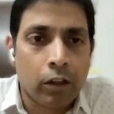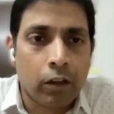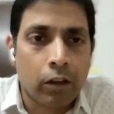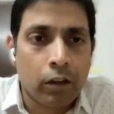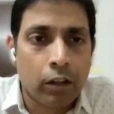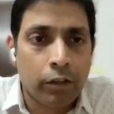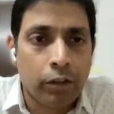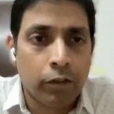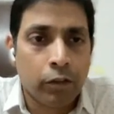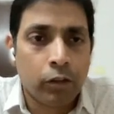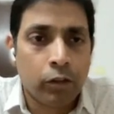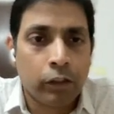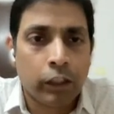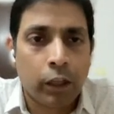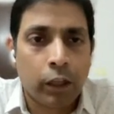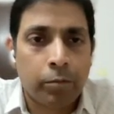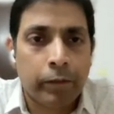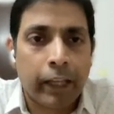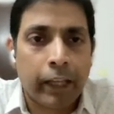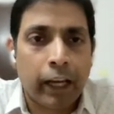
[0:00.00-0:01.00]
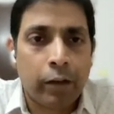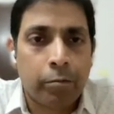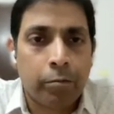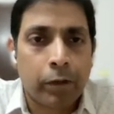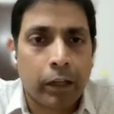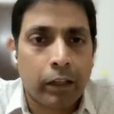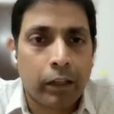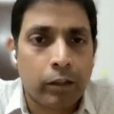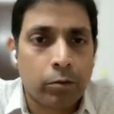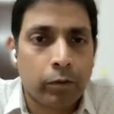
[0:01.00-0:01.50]
Or if you want to skip that
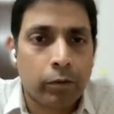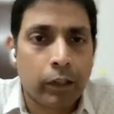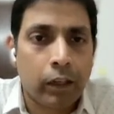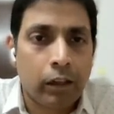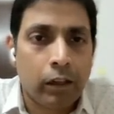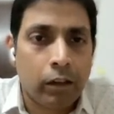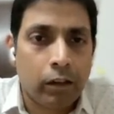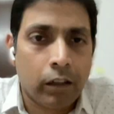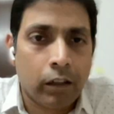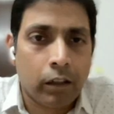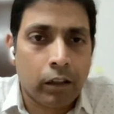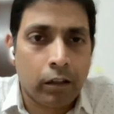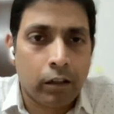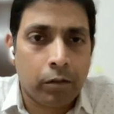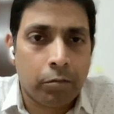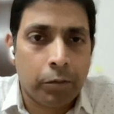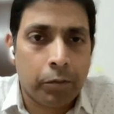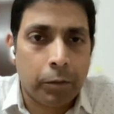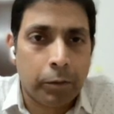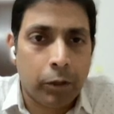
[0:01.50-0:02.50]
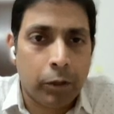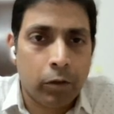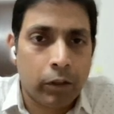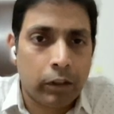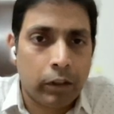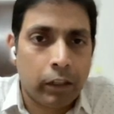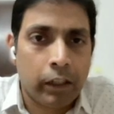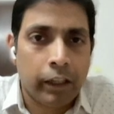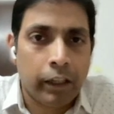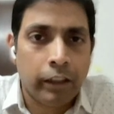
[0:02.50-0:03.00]
part as well, maybe you
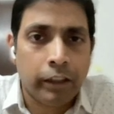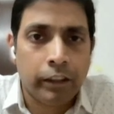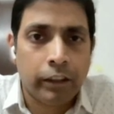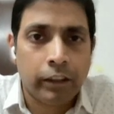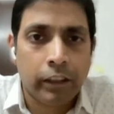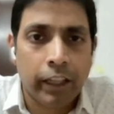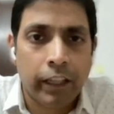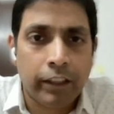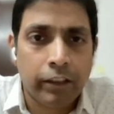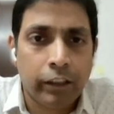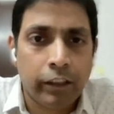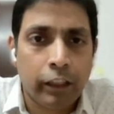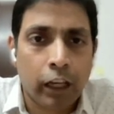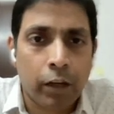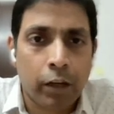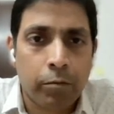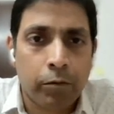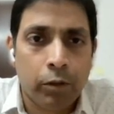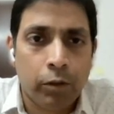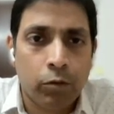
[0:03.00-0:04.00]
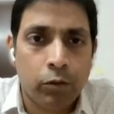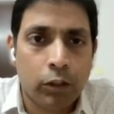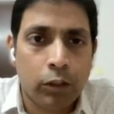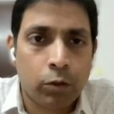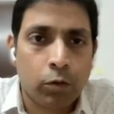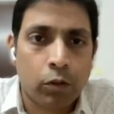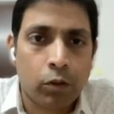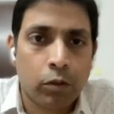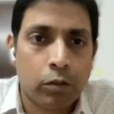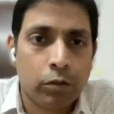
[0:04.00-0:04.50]
are the lazy type, you
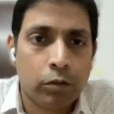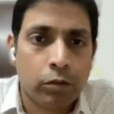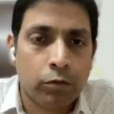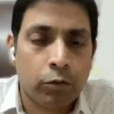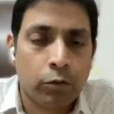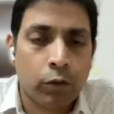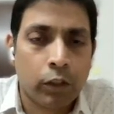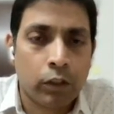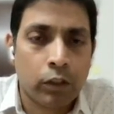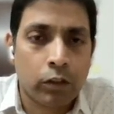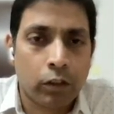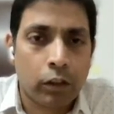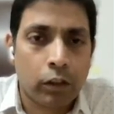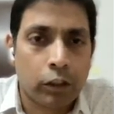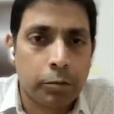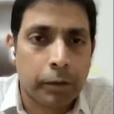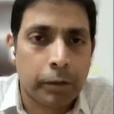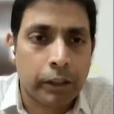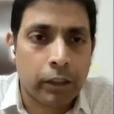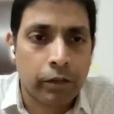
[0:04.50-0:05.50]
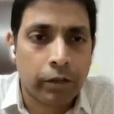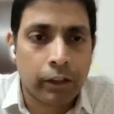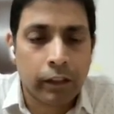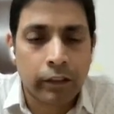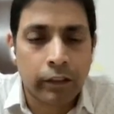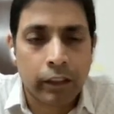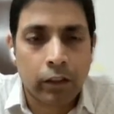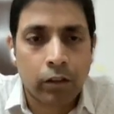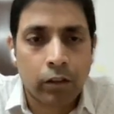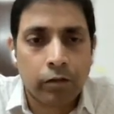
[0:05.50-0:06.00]
just want to focus on a
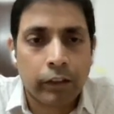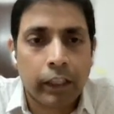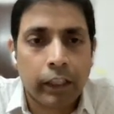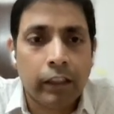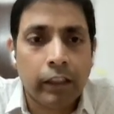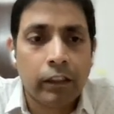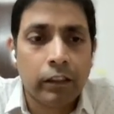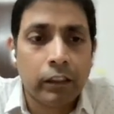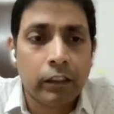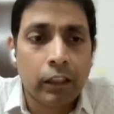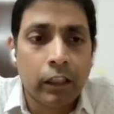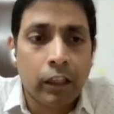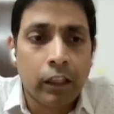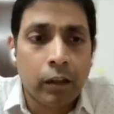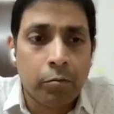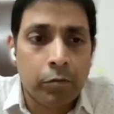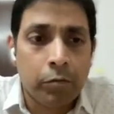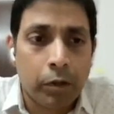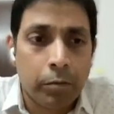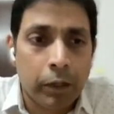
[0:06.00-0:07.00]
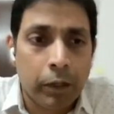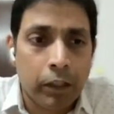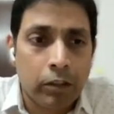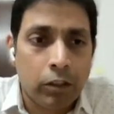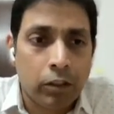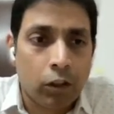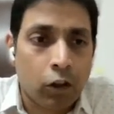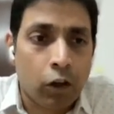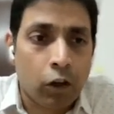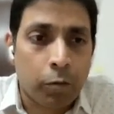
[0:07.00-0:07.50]
specific set of things. Maybe
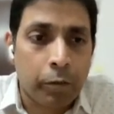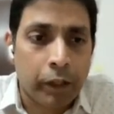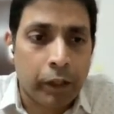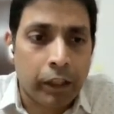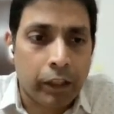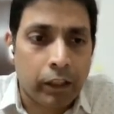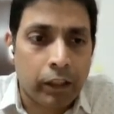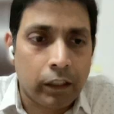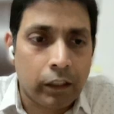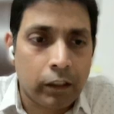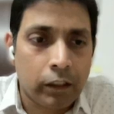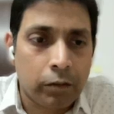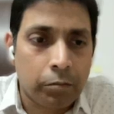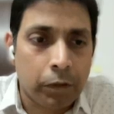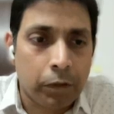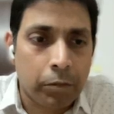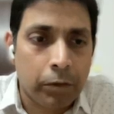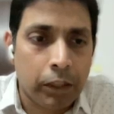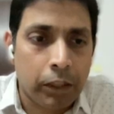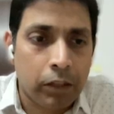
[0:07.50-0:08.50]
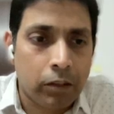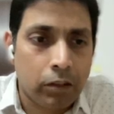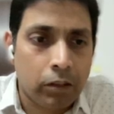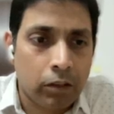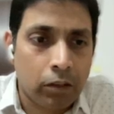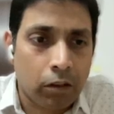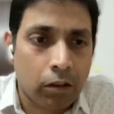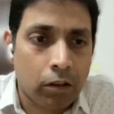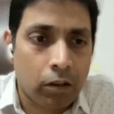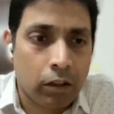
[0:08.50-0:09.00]
it's your competitors, maybe
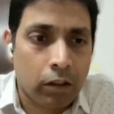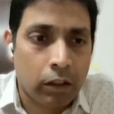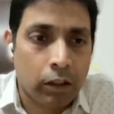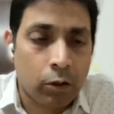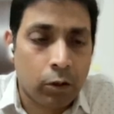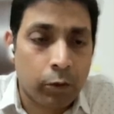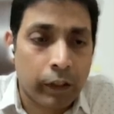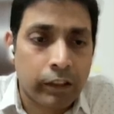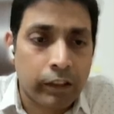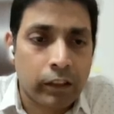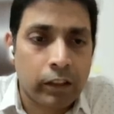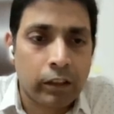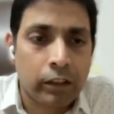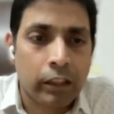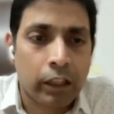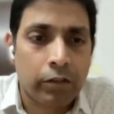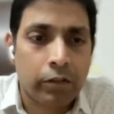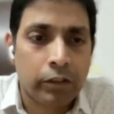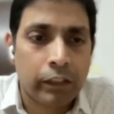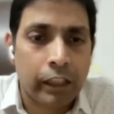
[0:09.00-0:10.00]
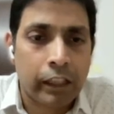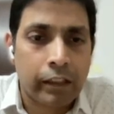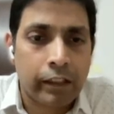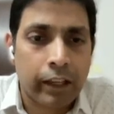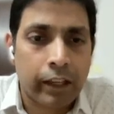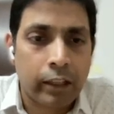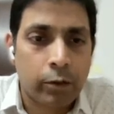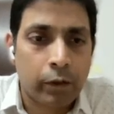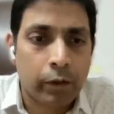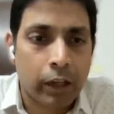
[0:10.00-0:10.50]
it's your questions that sales
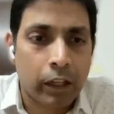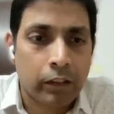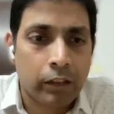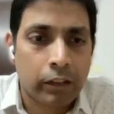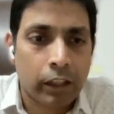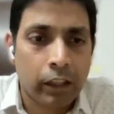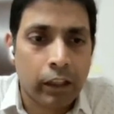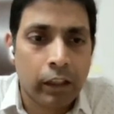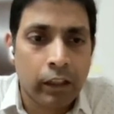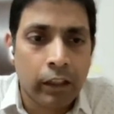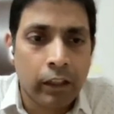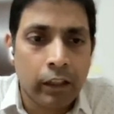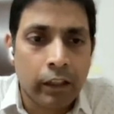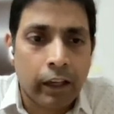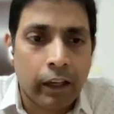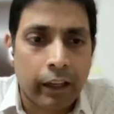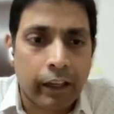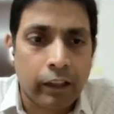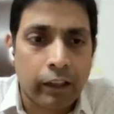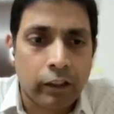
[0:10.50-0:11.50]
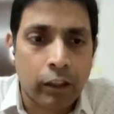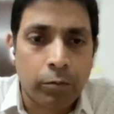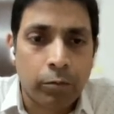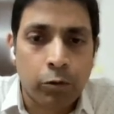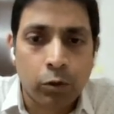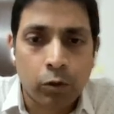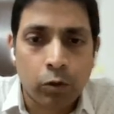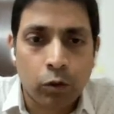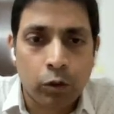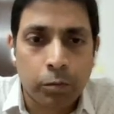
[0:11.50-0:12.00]
guys were asking. I can
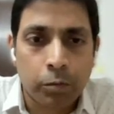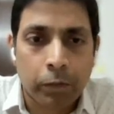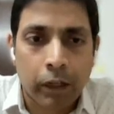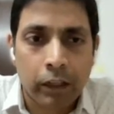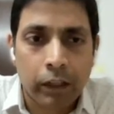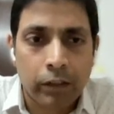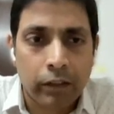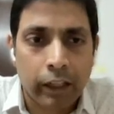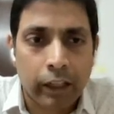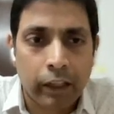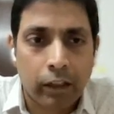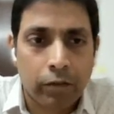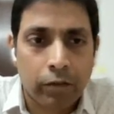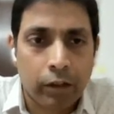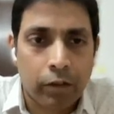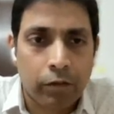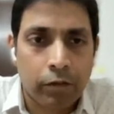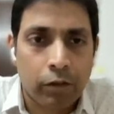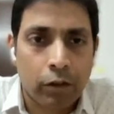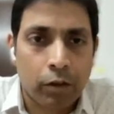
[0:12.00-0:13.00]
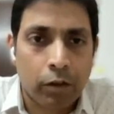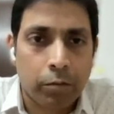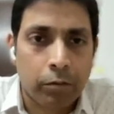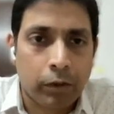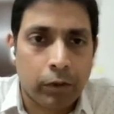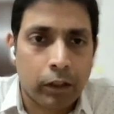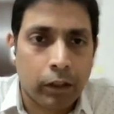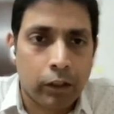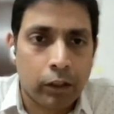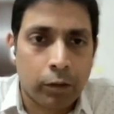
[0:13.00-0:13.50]
jump to those parts right away
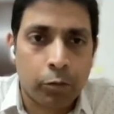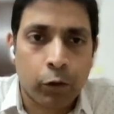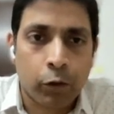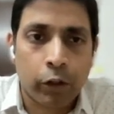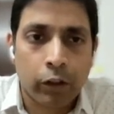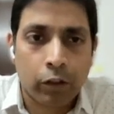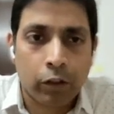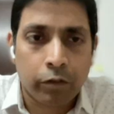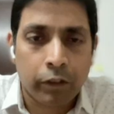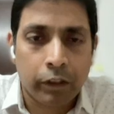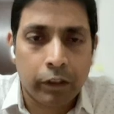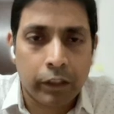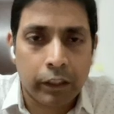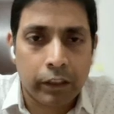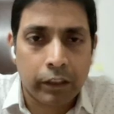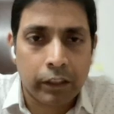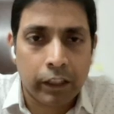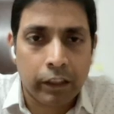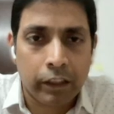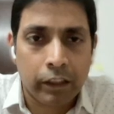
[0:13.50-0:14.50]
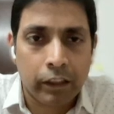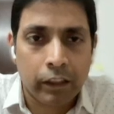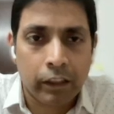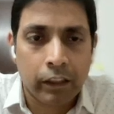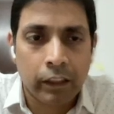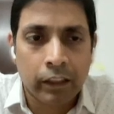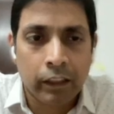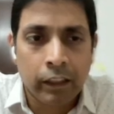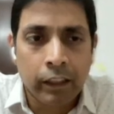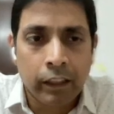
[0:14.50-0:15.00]
from the point of interest right here.
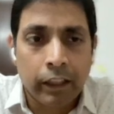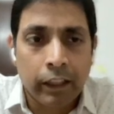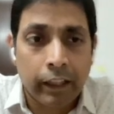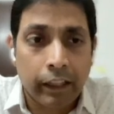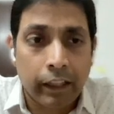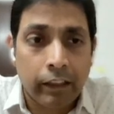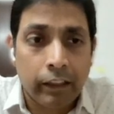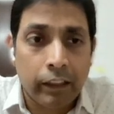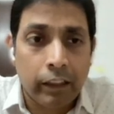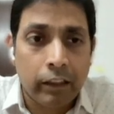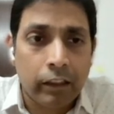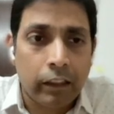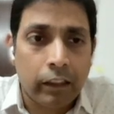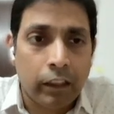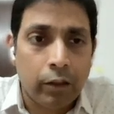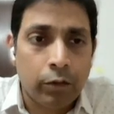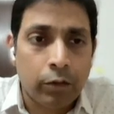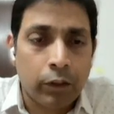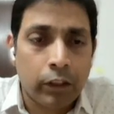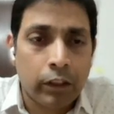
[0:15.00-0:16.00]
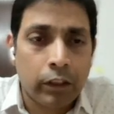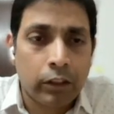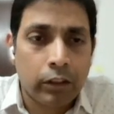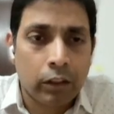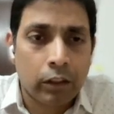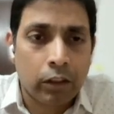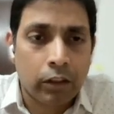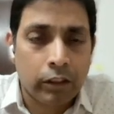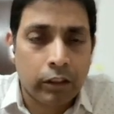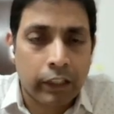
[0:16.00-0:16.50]
Again, these
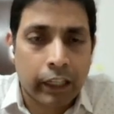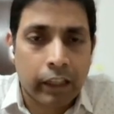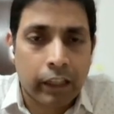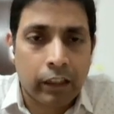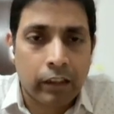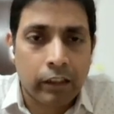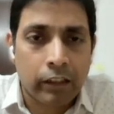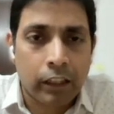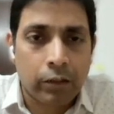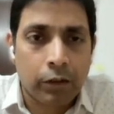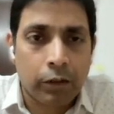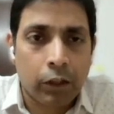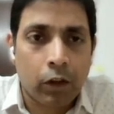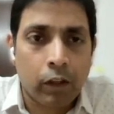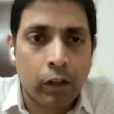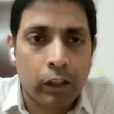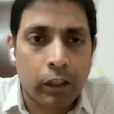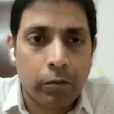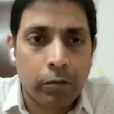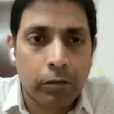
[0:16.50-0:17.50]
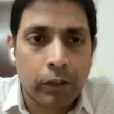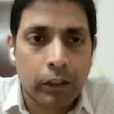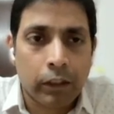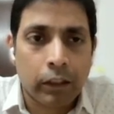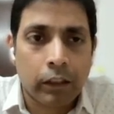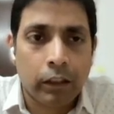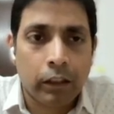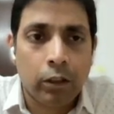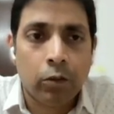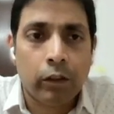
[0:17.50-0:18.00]
keywords or trackers, as we call them,
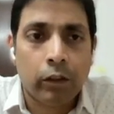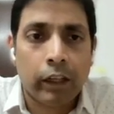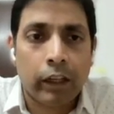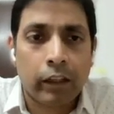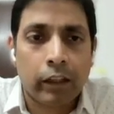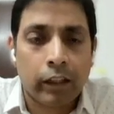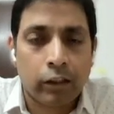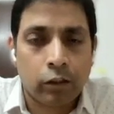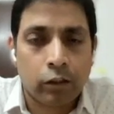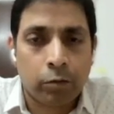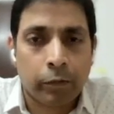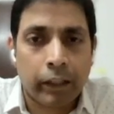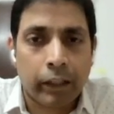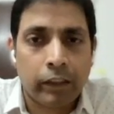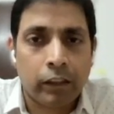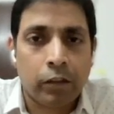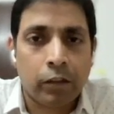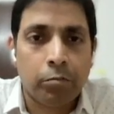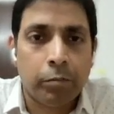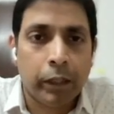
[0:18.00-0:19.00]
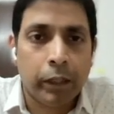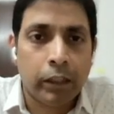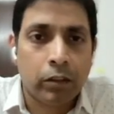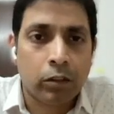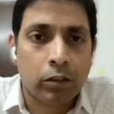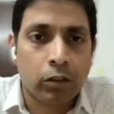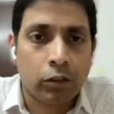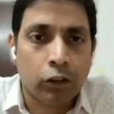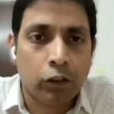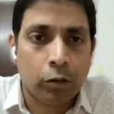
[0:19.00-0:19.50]
you can customize them
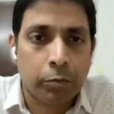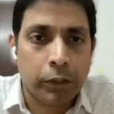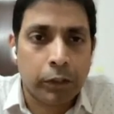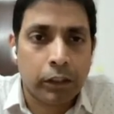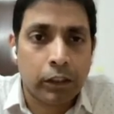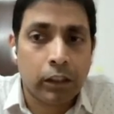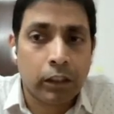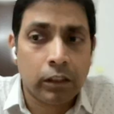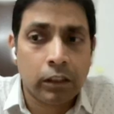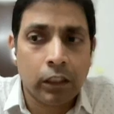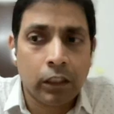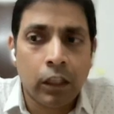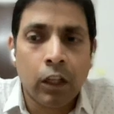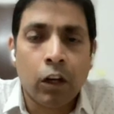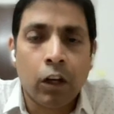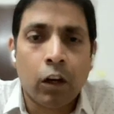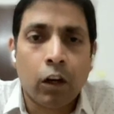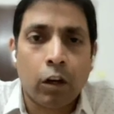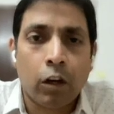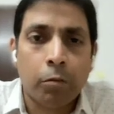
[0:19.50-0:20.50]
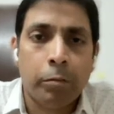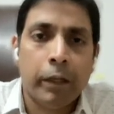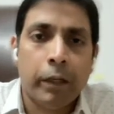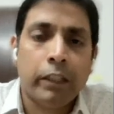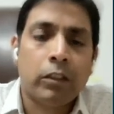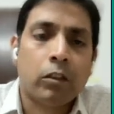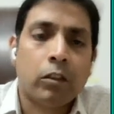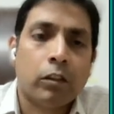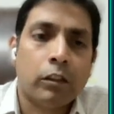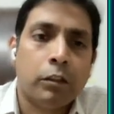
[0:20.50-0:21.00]
based on your business or
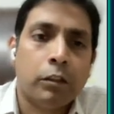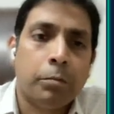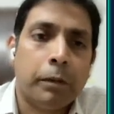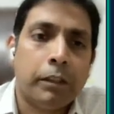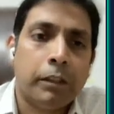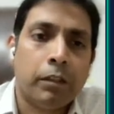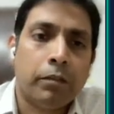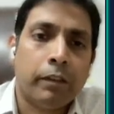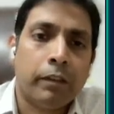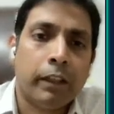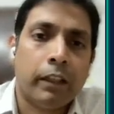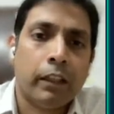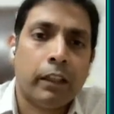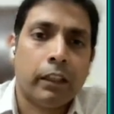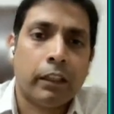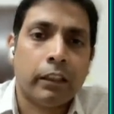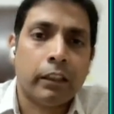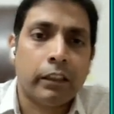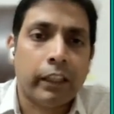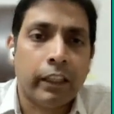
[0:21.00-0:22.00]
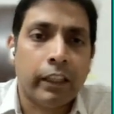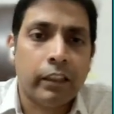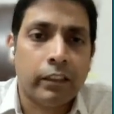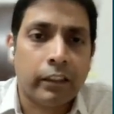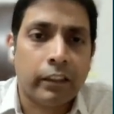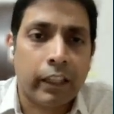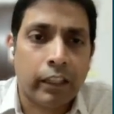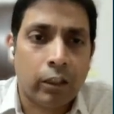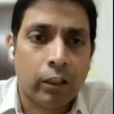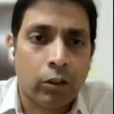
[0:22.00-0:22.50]
based on specific
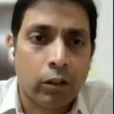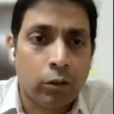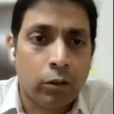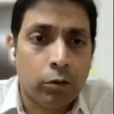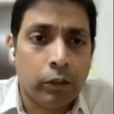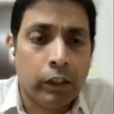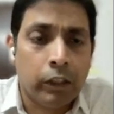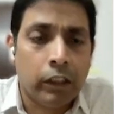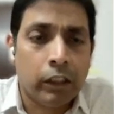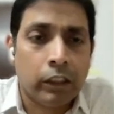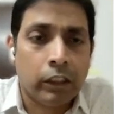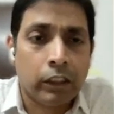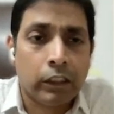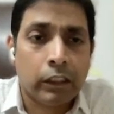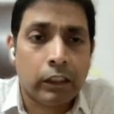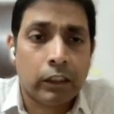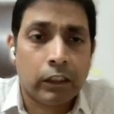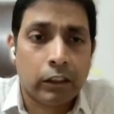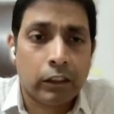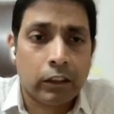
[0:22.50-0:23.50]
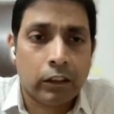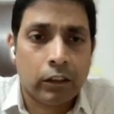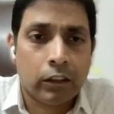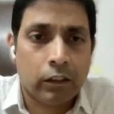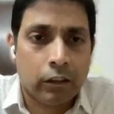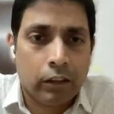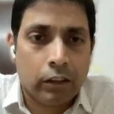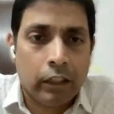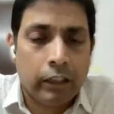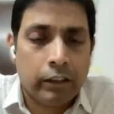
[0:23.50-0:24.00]
things that you're doing,
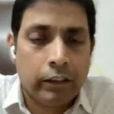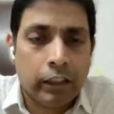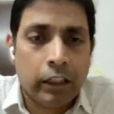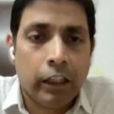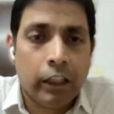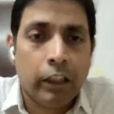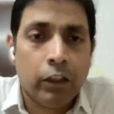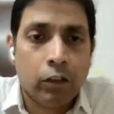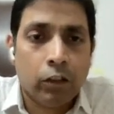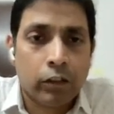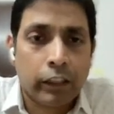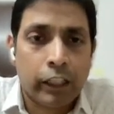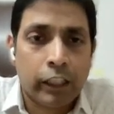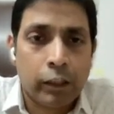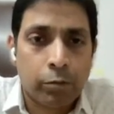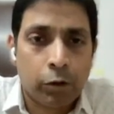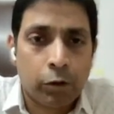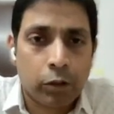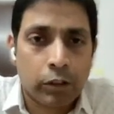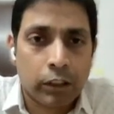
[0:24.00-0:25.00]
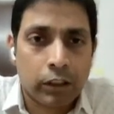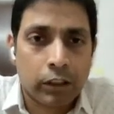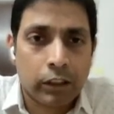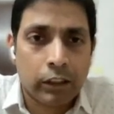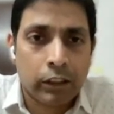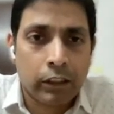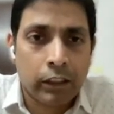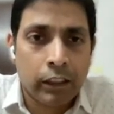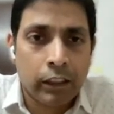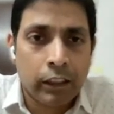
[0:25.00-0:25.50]
let's say, in your sales
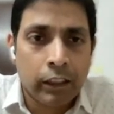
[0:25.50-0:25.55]
process.